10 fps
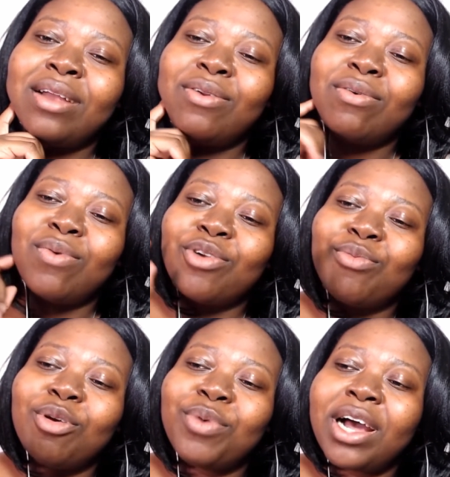I don't quite
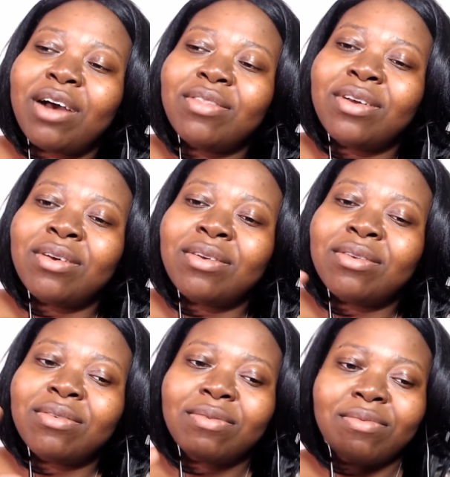remember how
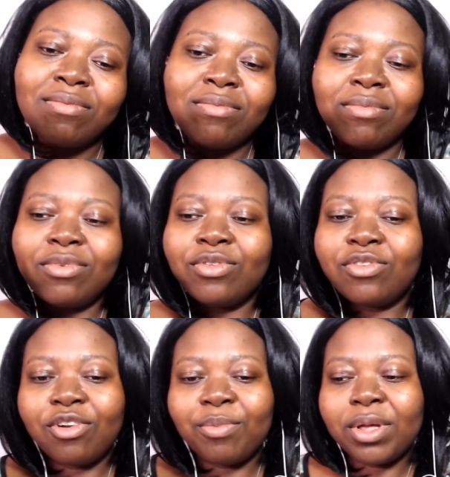the
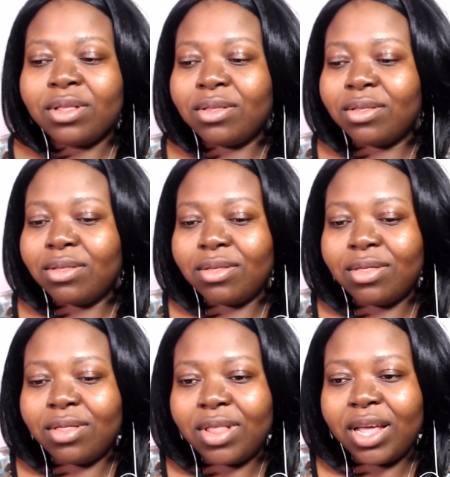tournament
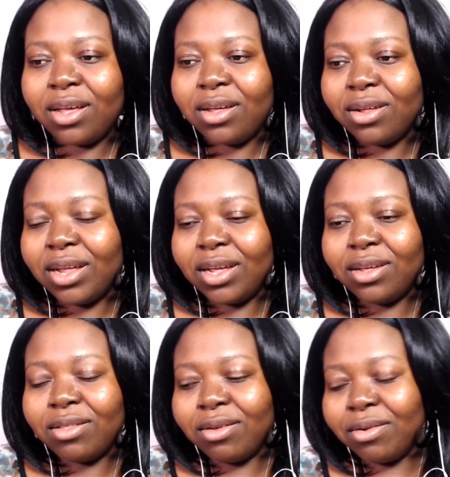thing,
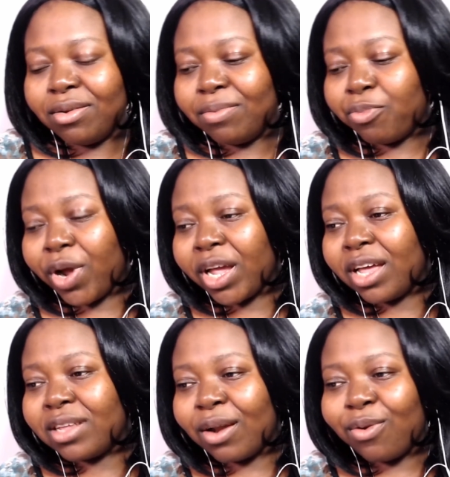like the
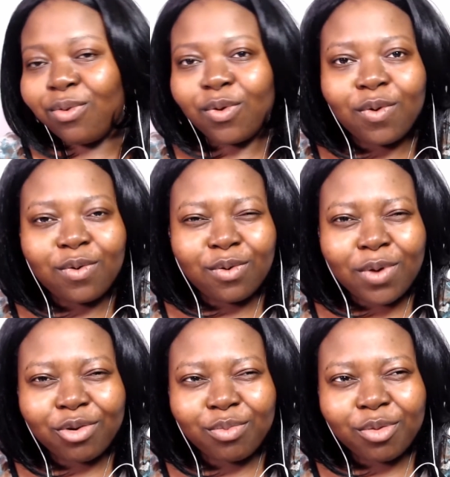bracket, I don't know,
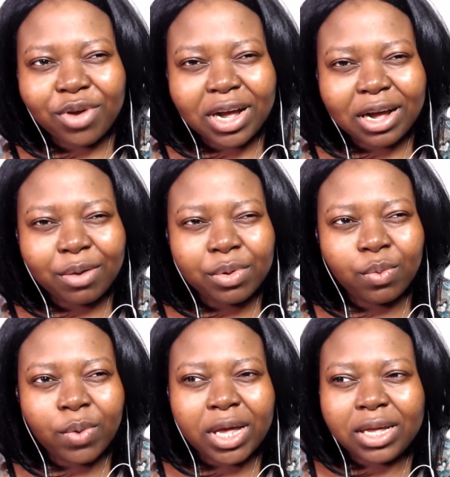quite remember how
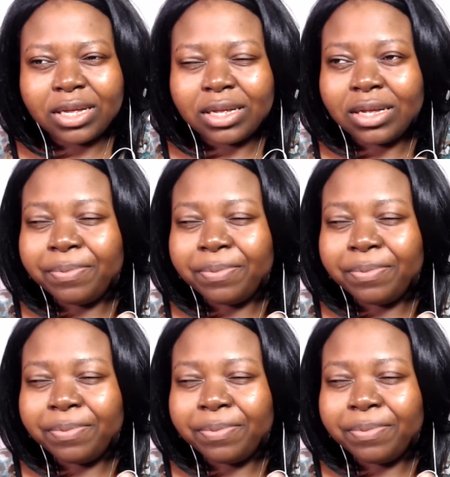it went.